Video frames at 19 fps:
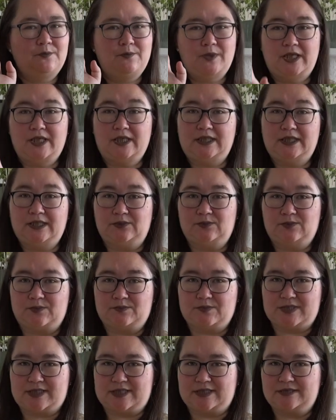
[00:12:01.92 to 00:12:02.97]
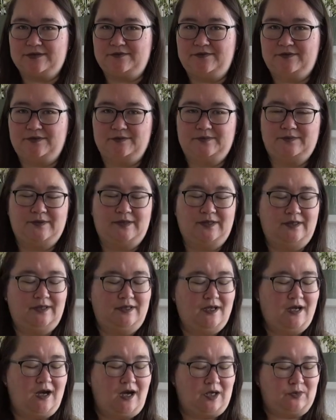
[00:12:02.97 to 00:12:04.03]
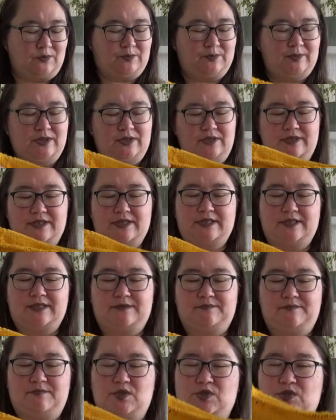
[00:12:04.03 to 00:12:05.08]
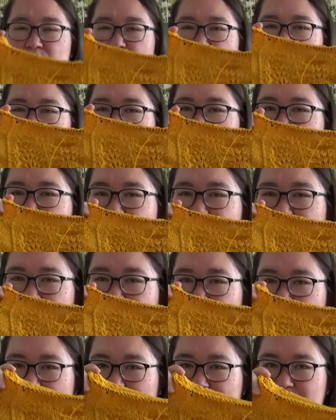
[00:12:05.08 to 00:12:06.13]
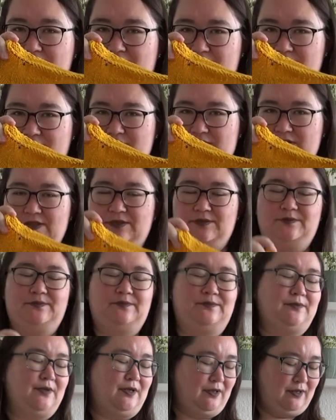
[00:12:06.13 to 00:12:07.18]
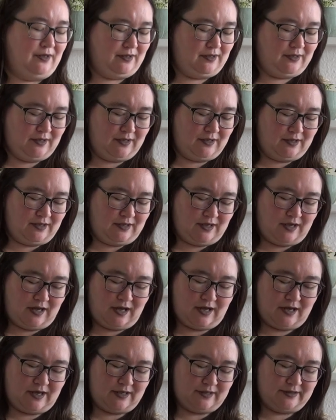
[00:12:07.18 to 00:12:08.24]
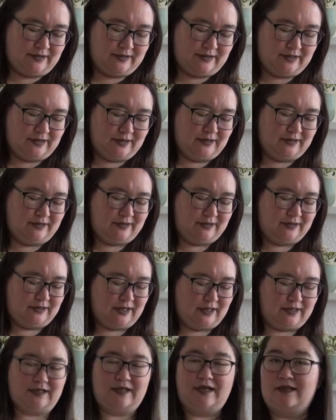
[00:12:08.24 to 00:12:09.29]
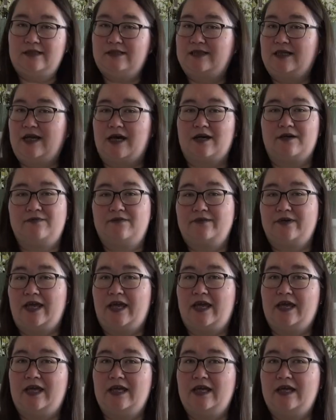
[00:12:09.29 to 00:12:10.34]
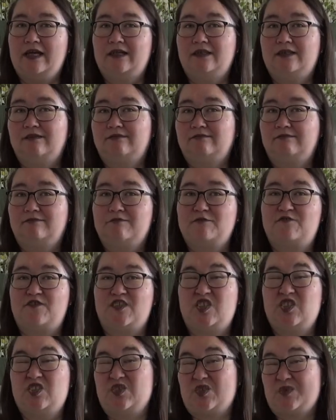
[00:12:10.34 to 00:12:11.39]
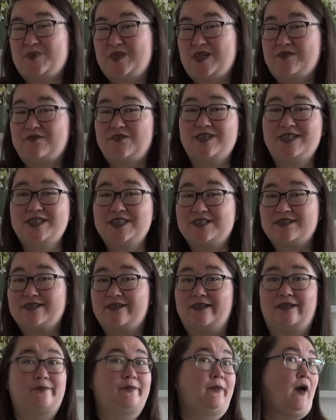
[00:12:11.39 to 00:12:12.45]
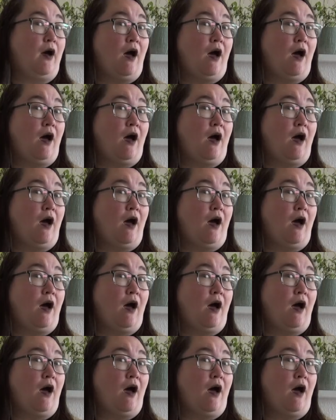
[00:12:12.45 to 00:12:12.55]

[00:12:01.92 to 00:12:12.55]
I made a deal with myself. I'll be honest, show you where I've gone to, and then I'll have a finished object for next time.